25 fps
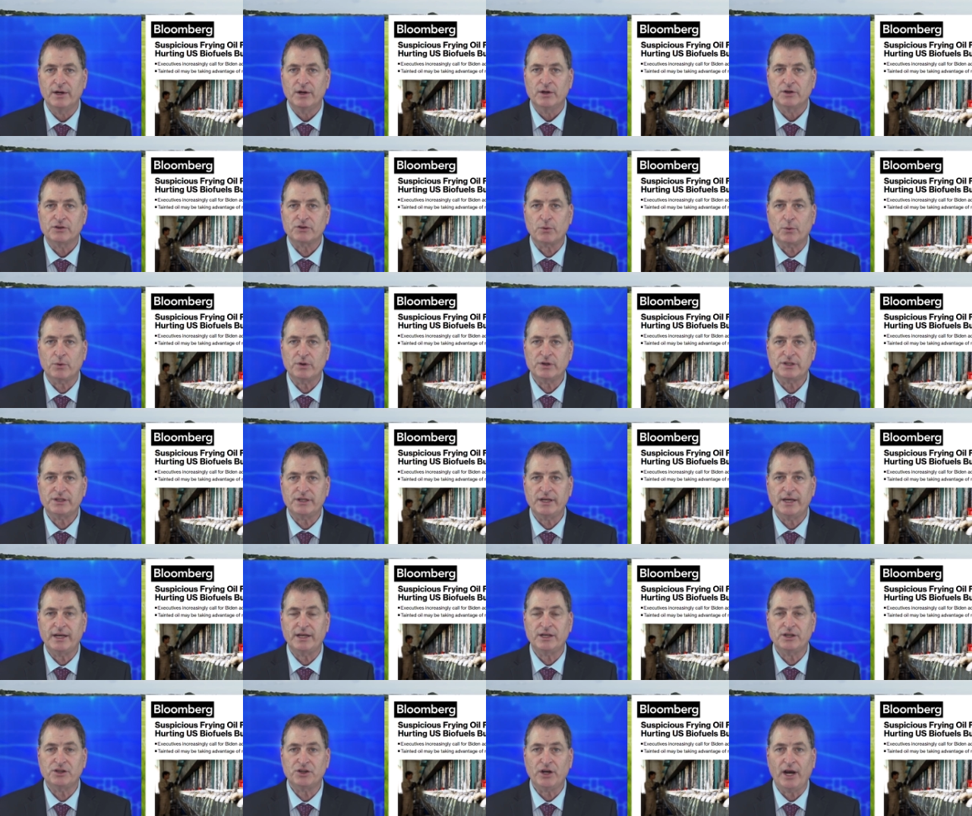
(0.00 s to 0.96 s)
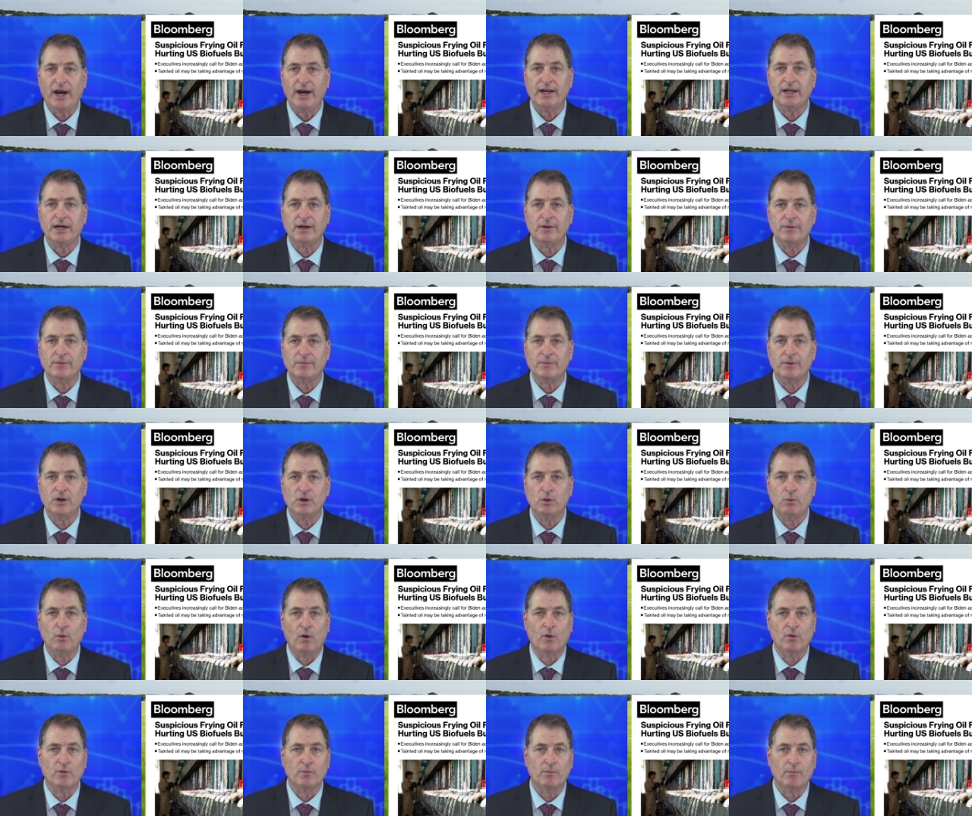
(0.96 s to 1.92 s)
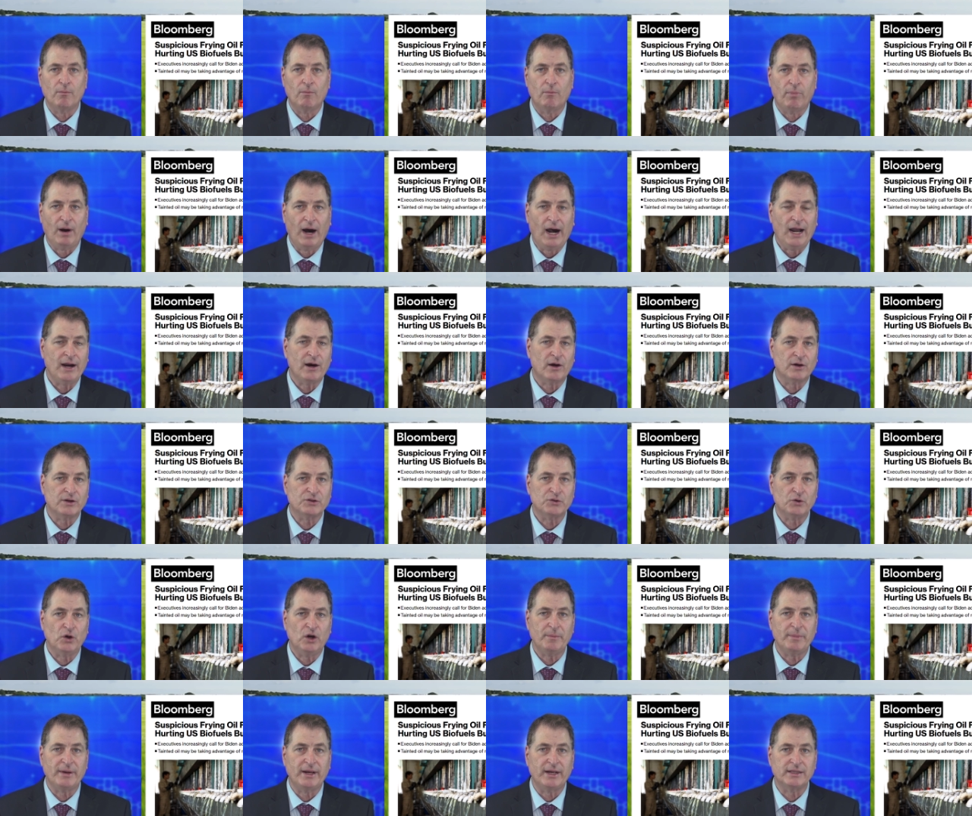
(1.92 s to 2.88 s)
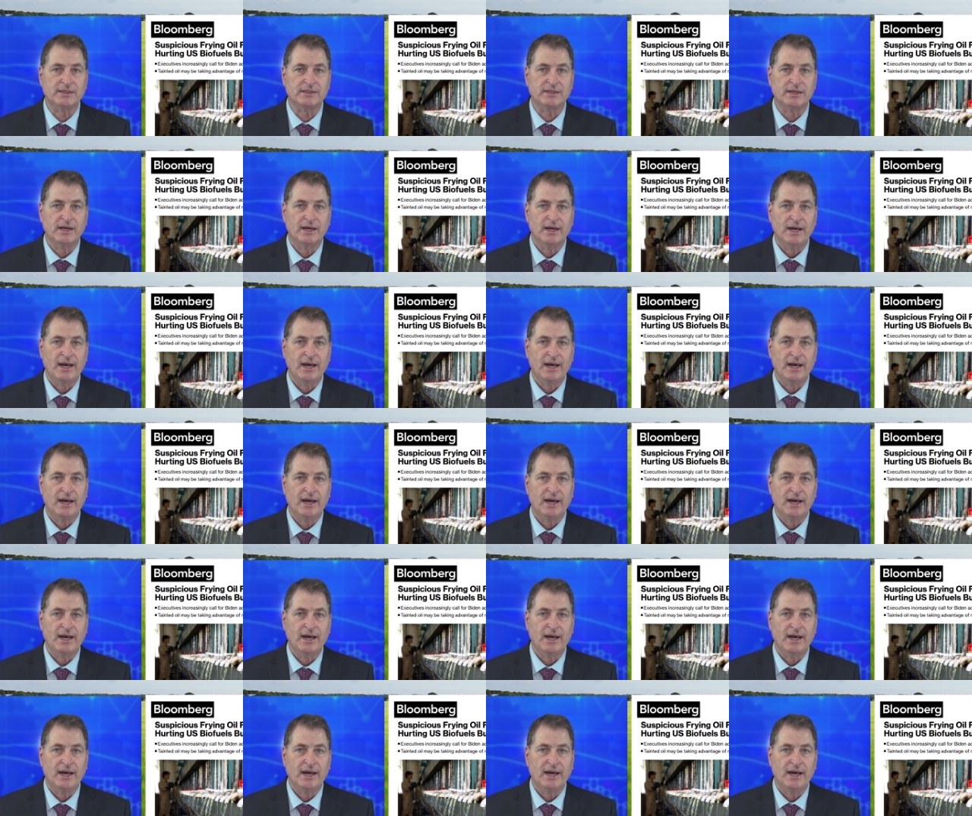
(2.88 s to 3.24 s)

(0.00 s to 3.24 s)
So we're seeing China, who won't buy our soybeans,